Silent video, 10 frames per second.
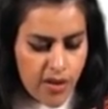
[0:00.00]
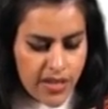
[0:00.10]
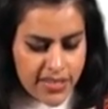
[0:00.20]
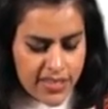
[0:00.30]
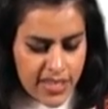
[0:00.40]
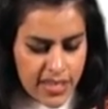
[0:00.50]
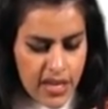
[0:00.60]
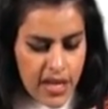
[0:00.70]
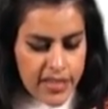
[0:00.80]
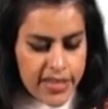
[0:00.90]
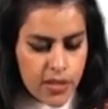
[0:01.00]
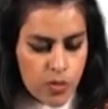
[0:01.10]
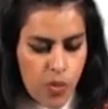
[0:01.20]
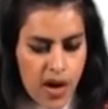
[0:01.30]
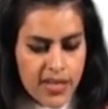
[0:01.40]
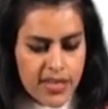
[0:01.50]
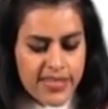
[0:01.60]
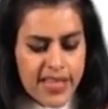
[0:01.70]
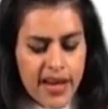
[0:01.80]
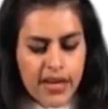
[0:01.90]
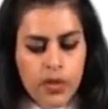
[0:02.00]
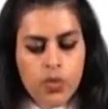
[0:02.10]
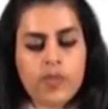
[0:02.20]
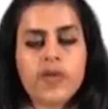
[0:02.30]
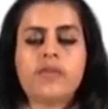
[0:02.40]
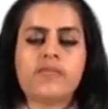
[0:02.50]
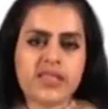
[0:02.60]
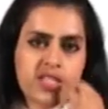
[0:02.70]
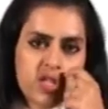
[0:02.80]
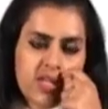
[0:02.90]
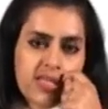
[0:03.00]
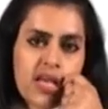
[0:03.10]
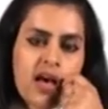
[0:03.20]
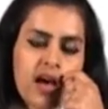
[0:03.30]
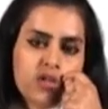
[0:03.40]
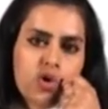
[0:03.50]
now let's see that what exactly verbal messages